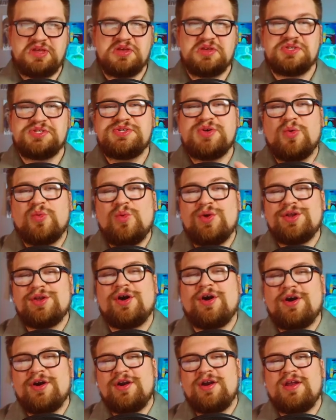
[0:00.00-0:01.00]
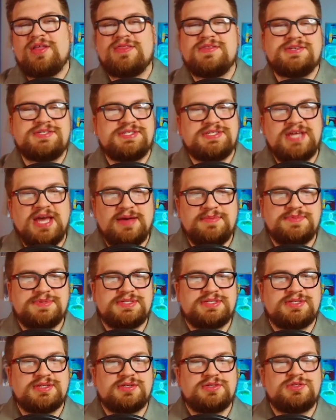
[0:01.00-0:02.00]
So what are the steps
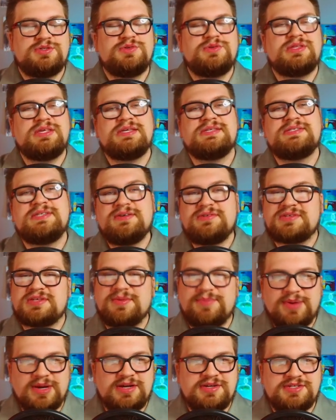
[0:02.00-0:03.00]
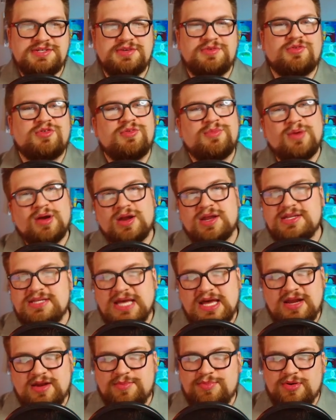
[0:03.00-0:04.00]
to the sales comparison or market data
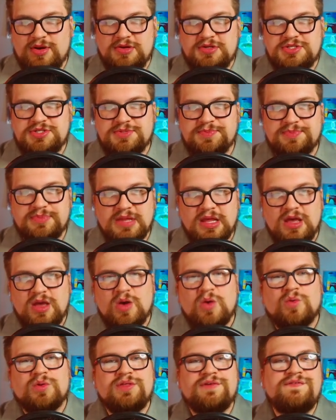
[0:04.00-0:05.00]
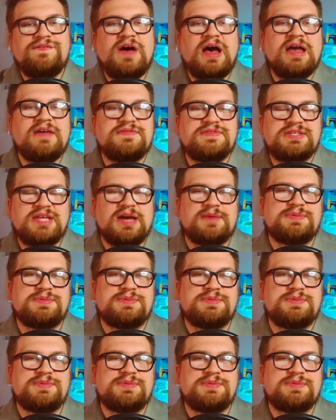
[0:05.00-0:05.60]
approach? Well, the 5 steps